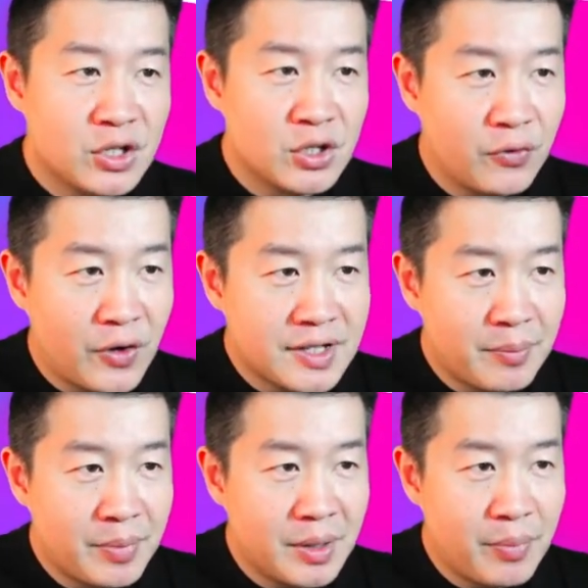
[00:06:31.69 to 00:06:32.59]
So for
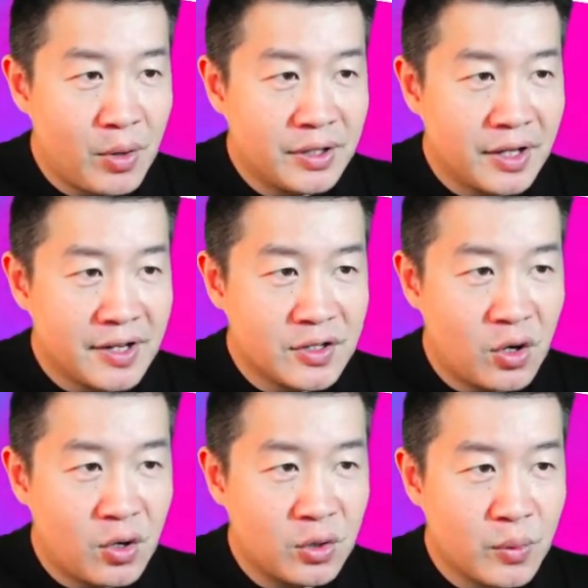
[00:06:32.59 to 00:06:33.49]
example, a point that is
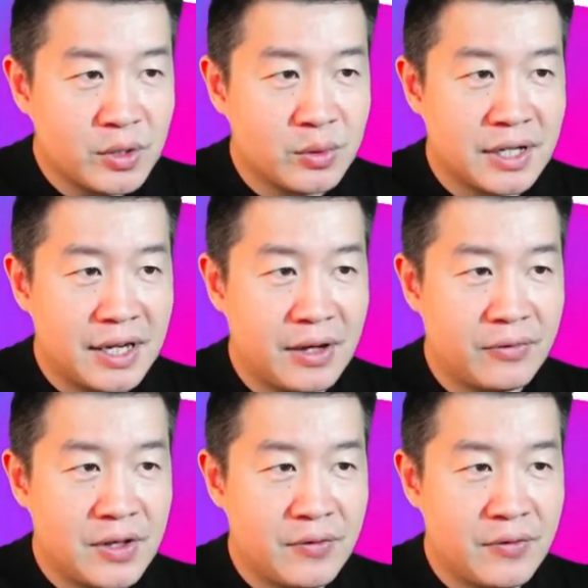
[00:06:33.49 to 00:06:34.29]
all the way to the left.